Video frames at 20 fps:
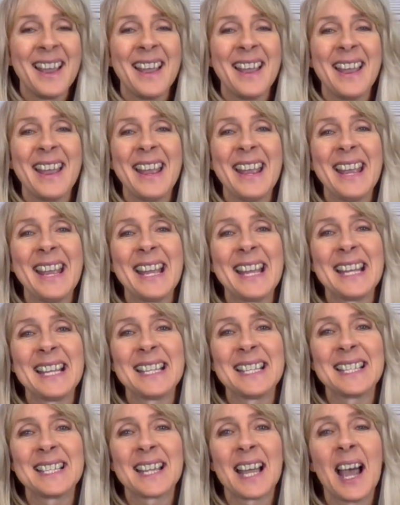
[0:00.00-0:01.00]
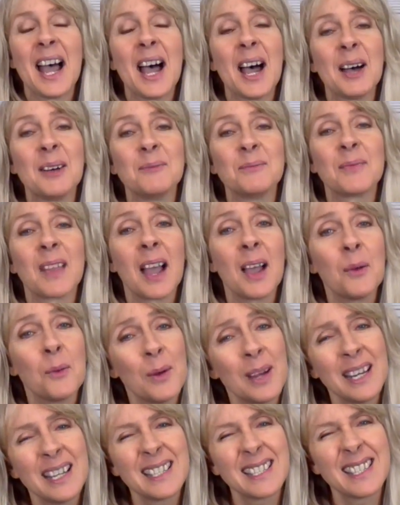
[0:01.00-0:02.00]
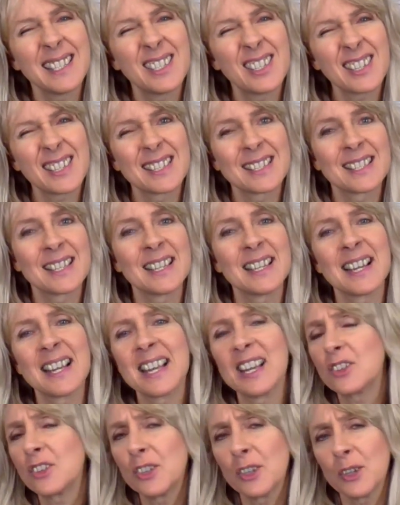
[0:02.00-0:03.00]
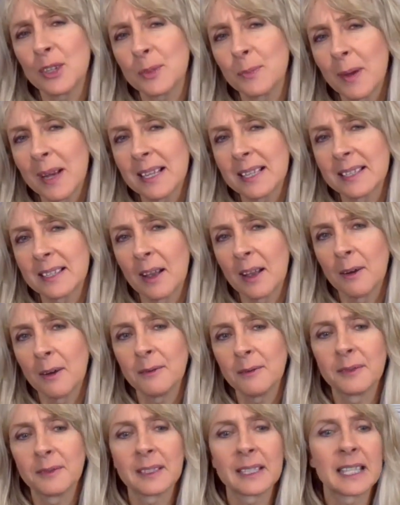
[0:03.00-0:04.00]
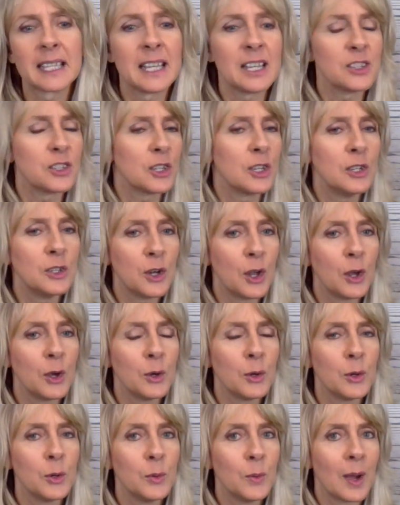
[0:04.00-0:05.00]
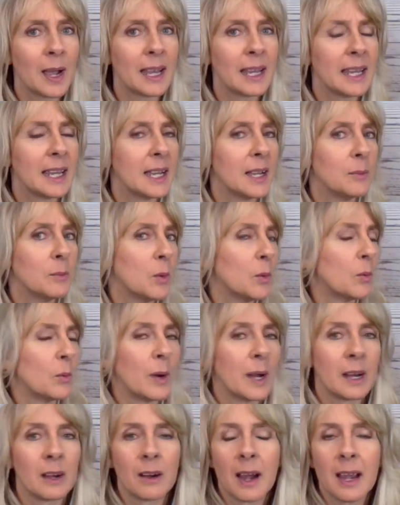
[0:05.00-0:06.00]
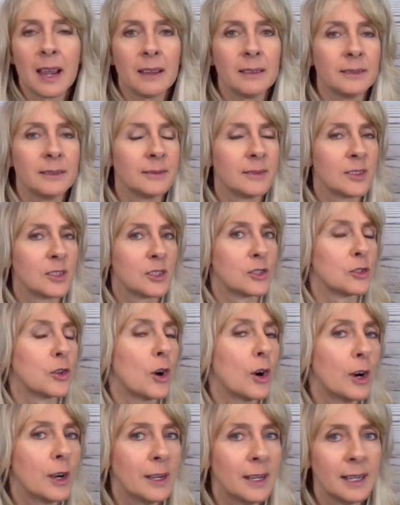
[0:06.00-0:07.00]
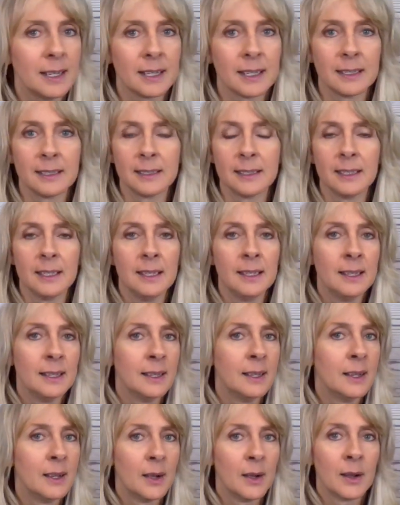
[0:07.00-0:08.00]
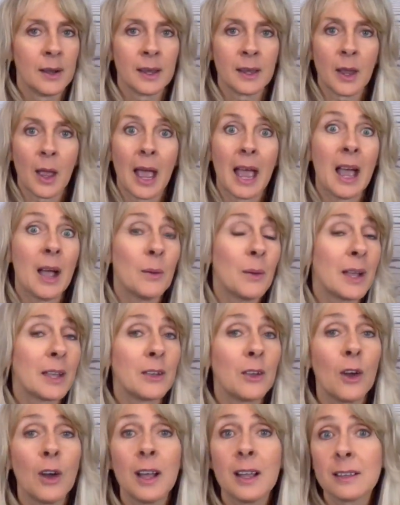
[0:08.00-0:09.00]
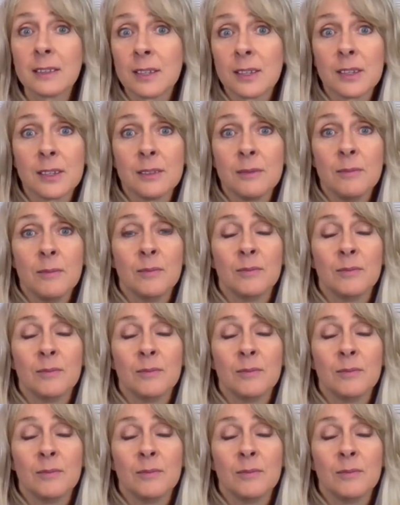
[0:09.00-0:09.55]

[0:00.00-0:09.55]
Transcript: And I wanted to just introduce myself, get you to know who I am and where I started, and how I got to